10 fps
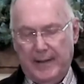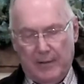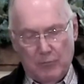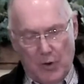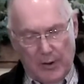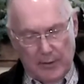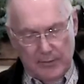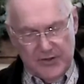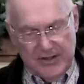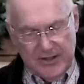and
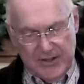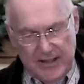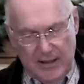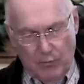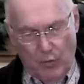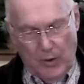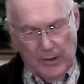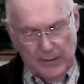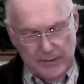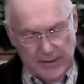Mark 16
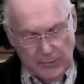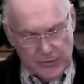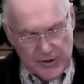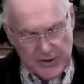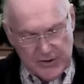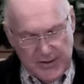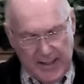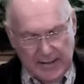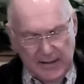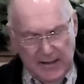1 tells us
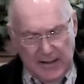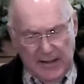that,